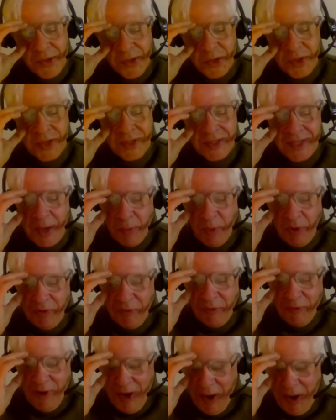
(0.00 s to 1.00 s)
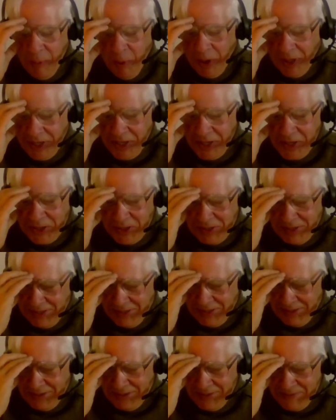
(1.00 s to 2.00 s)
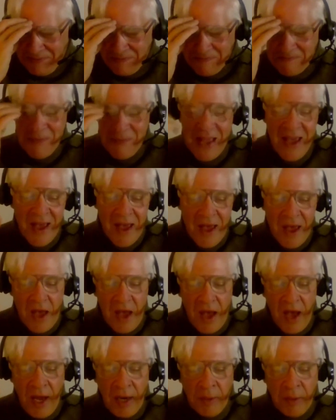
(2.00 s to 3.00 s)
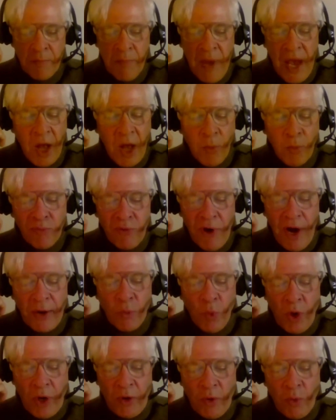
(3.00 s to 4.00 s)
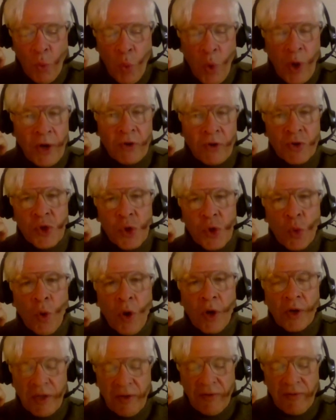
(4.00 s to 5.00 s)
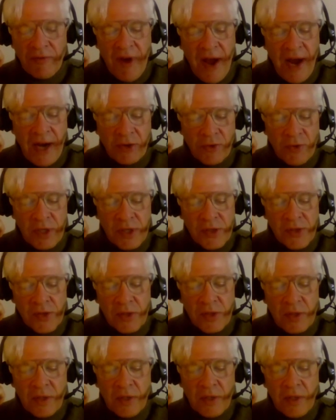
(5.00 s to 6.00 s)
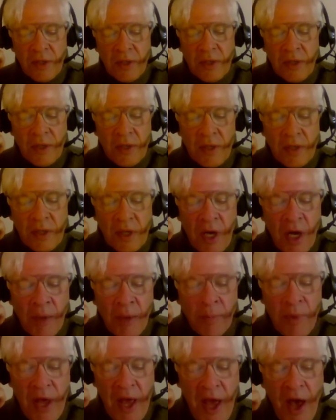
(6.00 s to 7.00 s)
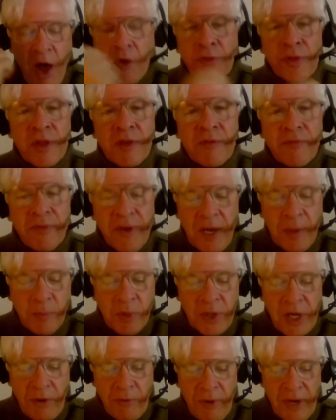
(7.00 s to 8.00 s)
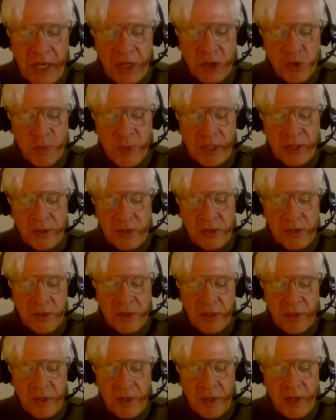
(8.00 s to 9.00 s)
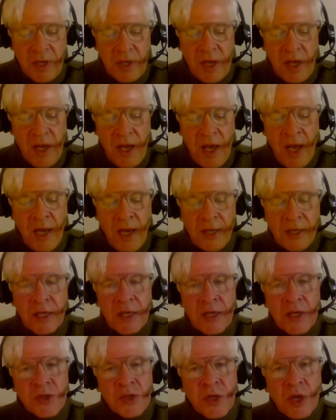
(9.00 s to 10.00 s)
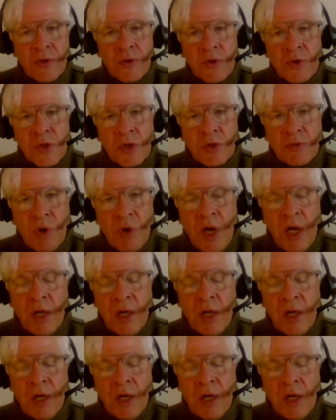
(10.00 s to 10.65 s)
stable families, and male breadwinners who worked in factories, healthy family arrangements. And he said there's a